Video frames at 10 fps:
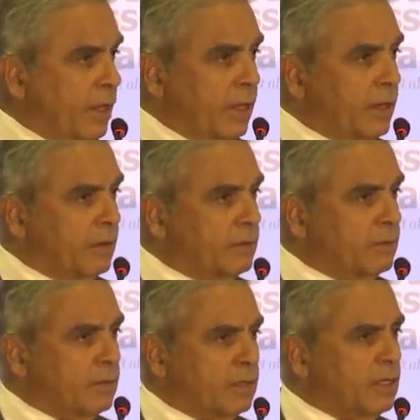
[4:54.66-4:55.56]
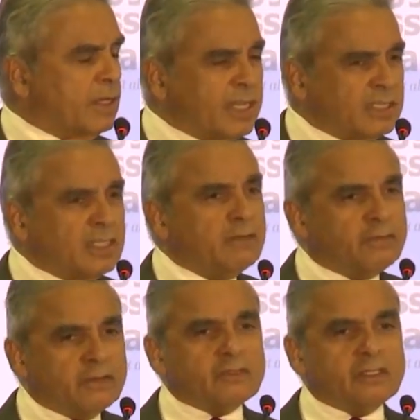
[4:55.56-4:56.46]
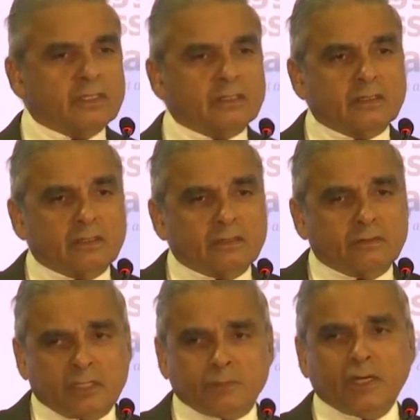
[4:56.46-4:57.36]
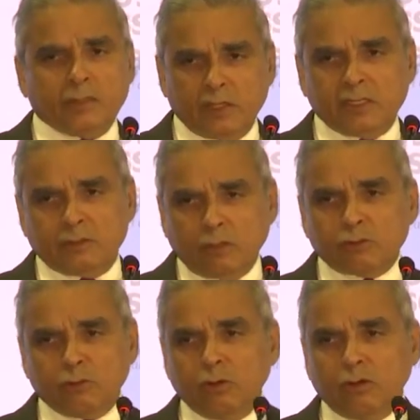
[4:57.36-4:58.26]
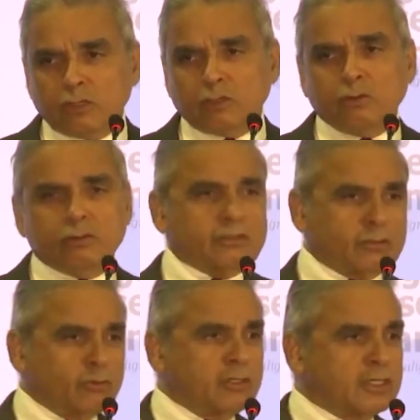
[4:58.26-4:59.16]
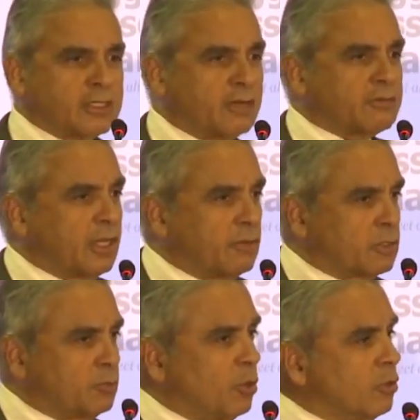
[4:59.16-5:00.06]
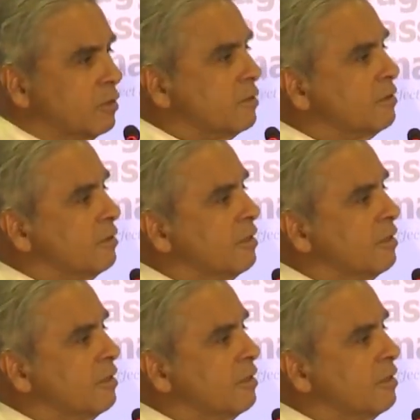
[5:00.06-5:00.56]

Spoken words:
And in 1950, which by the way is not too long ago, it's 2 years after I was born,